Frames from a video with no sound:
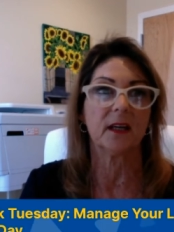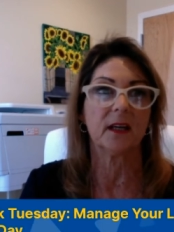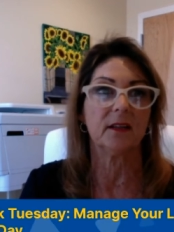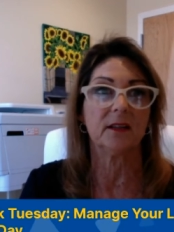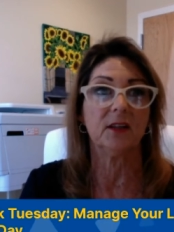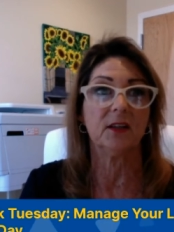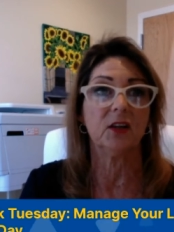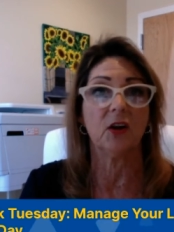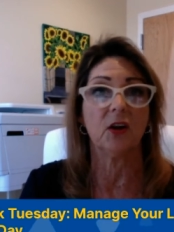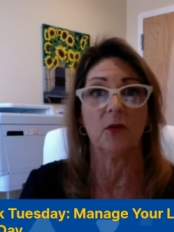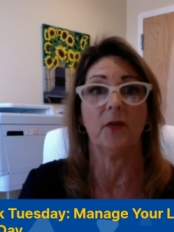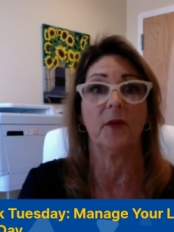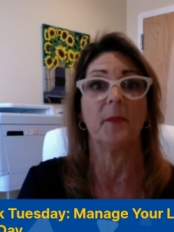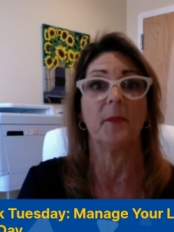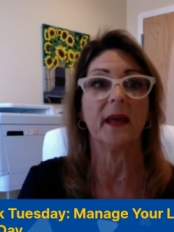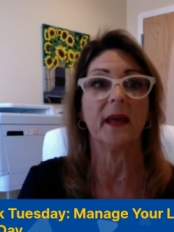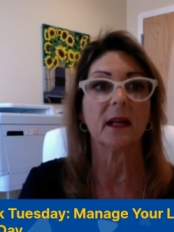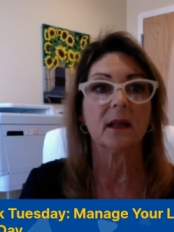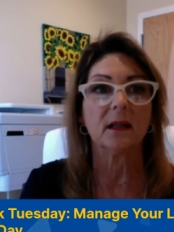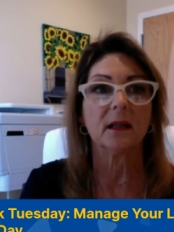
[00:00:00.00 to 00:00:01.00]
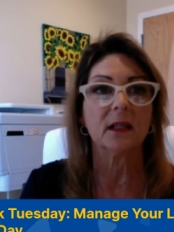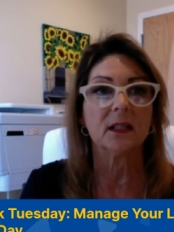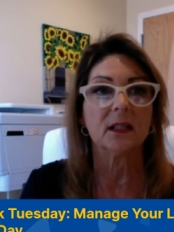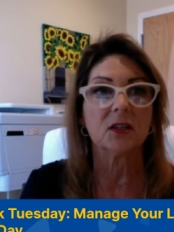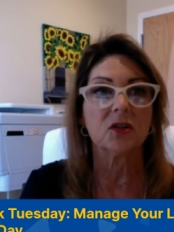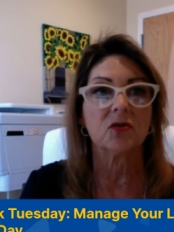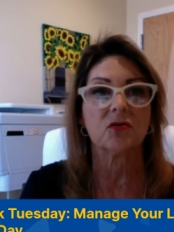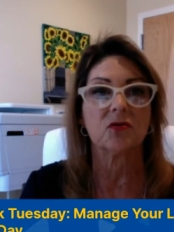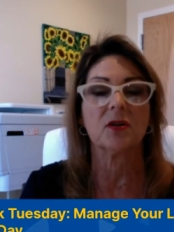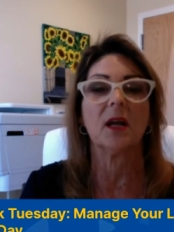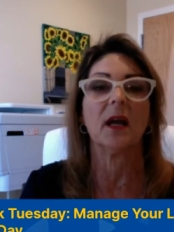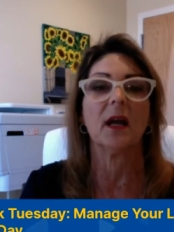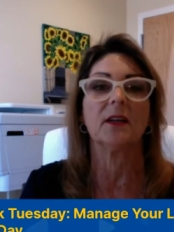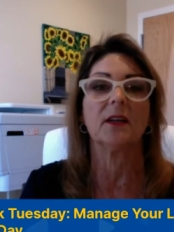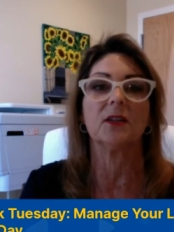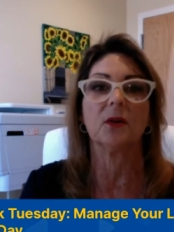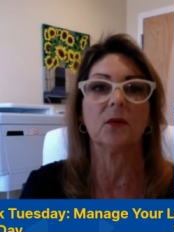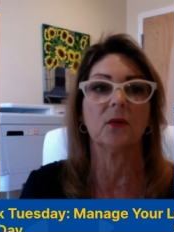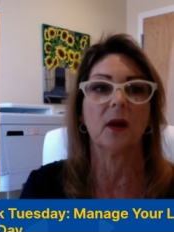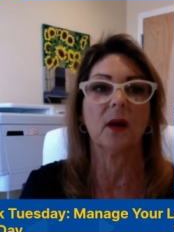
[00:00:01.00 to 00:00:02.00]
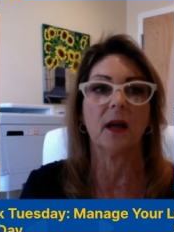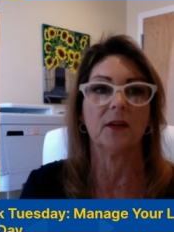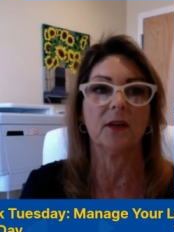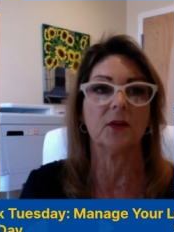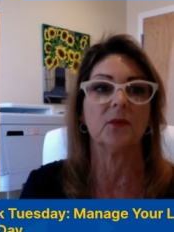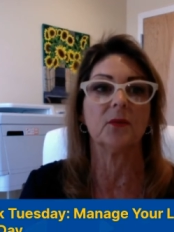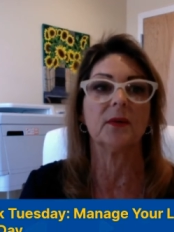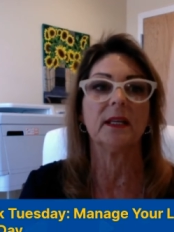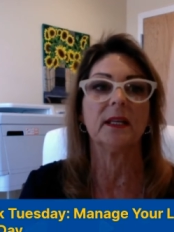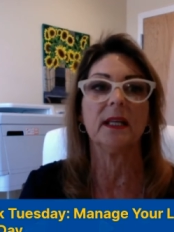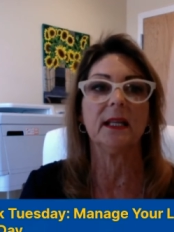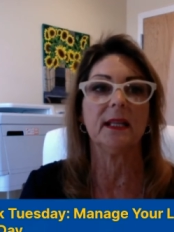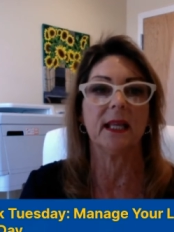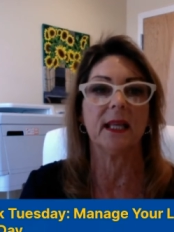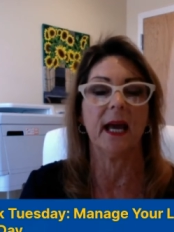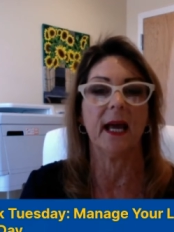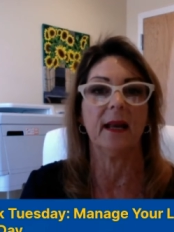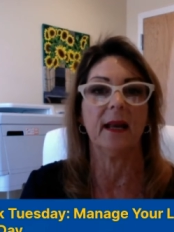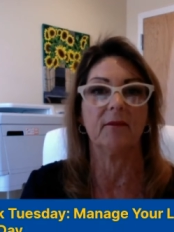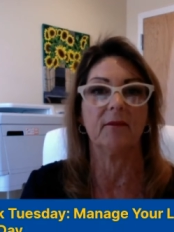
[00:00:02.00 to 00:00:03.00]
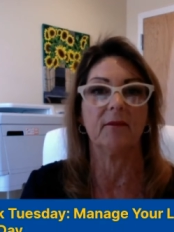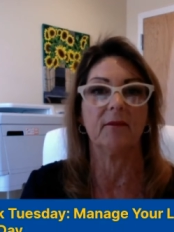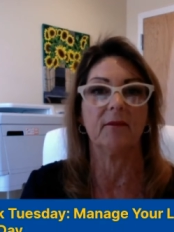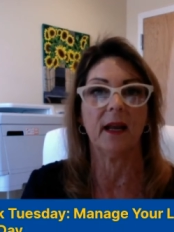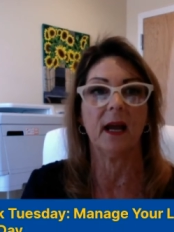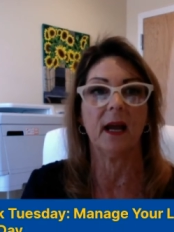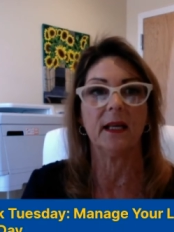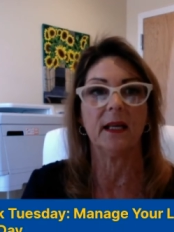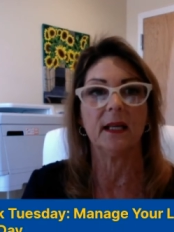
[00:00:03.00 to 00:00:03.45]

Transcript: you know, the medical industry. I don't, I don't need that, right?